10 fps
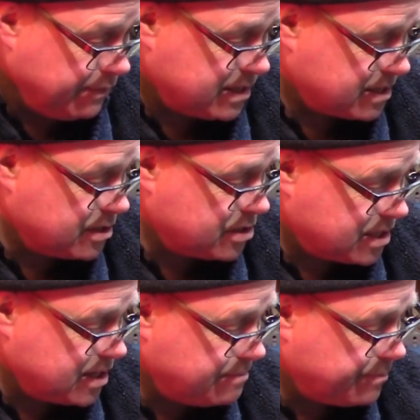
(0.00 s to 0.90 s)
It's
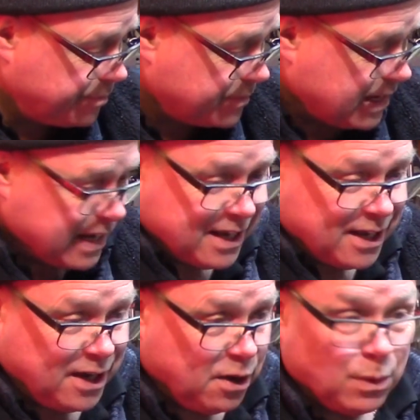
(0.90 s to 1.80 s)
just, um,
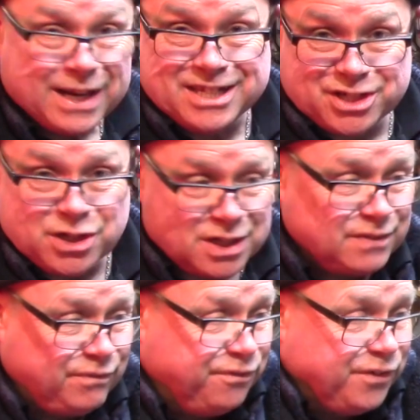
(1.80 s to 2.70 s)
well, it's
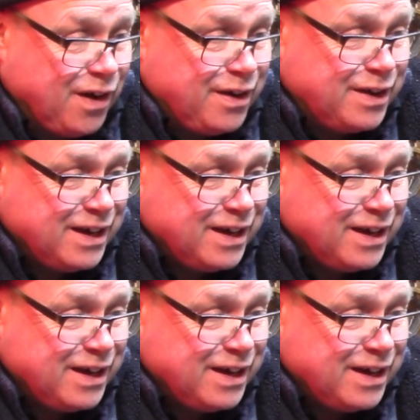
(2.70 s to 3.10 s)
just fun,